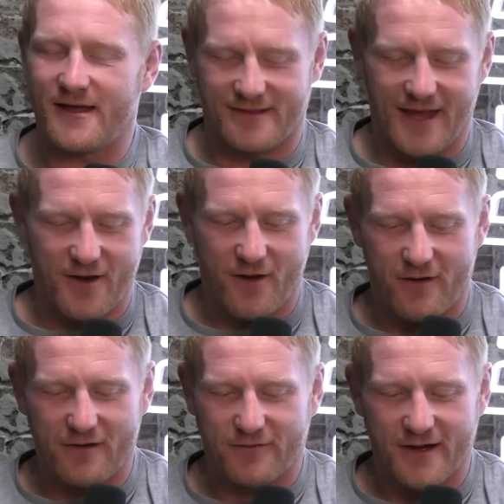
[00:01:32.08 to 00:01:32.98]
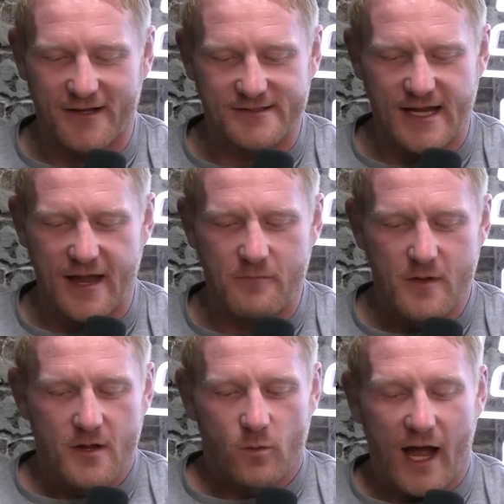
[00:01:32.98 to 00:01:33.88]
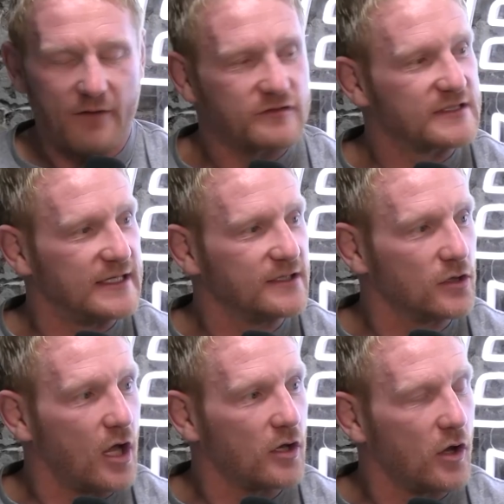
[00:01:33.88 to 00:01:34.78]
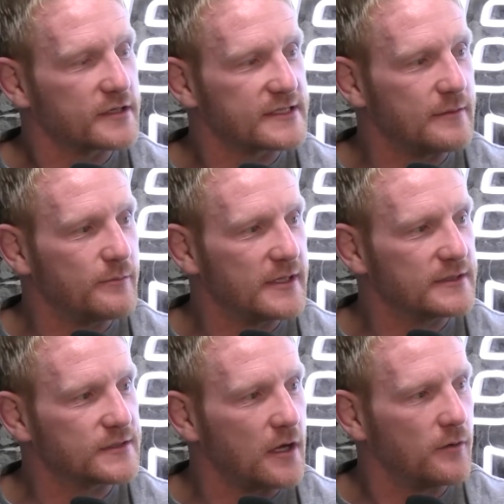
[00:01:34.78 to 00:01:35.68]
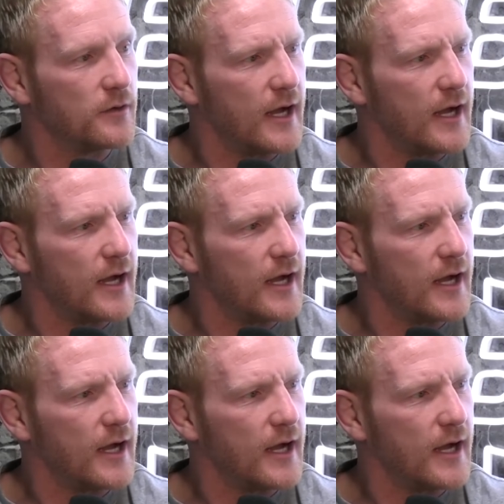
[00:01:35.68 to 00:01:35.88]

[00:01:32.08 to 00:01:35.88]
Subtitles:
NRL fines. We have seen a lot of sin bins though,